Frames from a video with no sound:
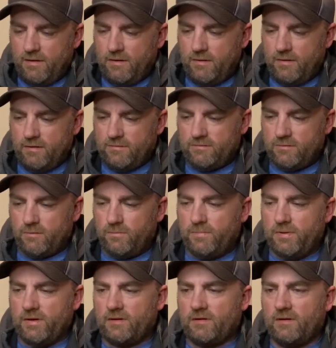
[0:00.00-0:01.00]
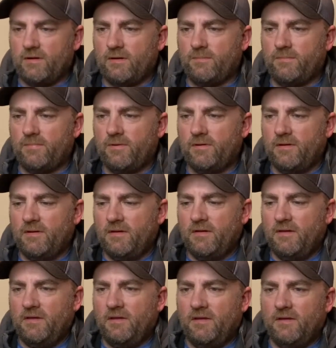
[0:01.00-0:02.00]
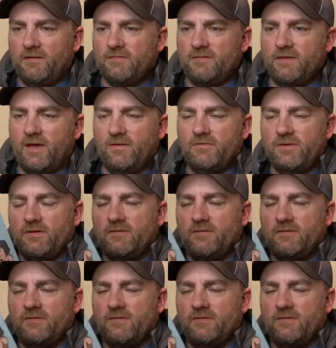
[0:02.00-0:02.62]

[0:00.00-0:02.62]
I also picked up Savage